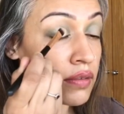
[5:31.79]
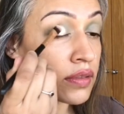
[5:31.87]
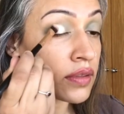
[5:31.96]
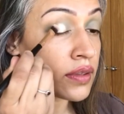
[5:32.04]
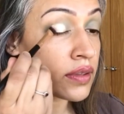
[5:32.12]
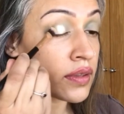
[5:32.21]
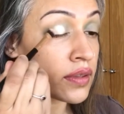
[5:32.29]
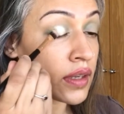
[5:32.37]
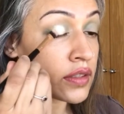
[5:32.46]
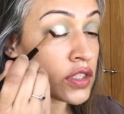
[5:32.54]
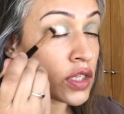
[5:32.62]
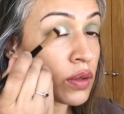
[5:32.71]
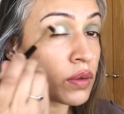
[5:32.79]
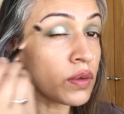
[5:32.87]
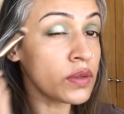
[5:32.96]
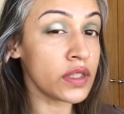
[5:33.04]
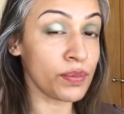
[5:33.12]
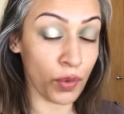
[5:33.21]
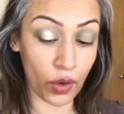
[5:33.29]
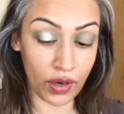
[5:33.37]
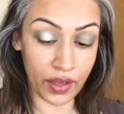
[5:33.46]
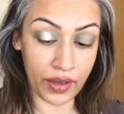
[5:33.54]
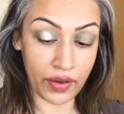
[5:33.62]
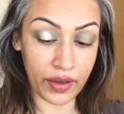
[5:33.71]
This is actually called a
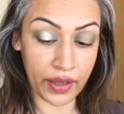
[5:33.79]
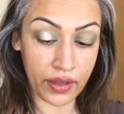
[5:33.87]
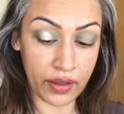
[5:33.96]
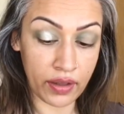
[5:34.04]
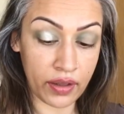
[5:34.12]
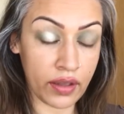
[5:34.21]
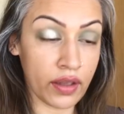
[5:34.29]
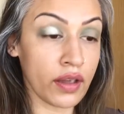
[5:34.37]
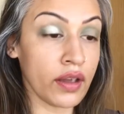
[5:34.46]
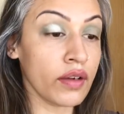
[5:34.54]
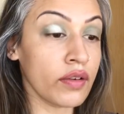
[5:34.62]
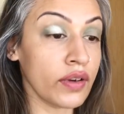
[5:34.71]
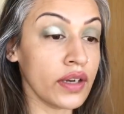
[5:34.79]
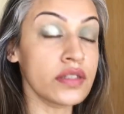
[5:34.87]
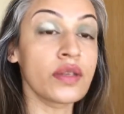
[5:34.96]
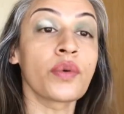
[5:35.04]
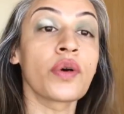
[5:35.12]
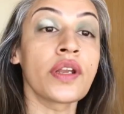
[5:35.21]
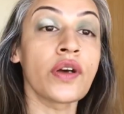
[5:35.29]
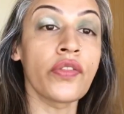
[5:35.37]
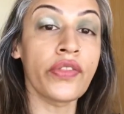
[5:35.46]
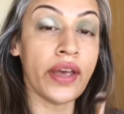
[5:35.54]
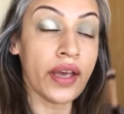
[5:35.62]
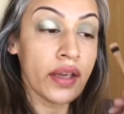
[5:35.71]
spotlight eye. Right, so we've got it on
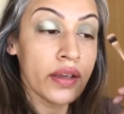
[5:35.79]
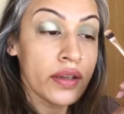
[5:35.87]
there.